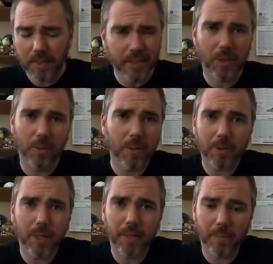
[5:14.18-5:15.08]
I'm
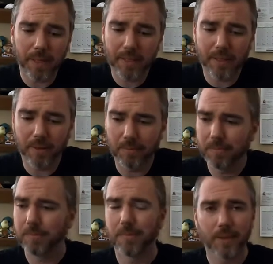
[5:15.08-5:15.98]
not trying to make
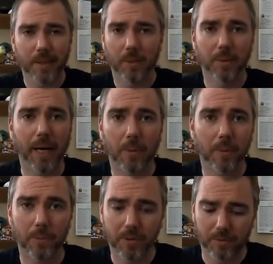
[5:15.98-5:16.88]

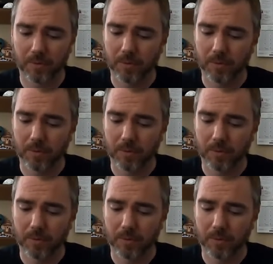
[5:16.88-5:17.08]
albums,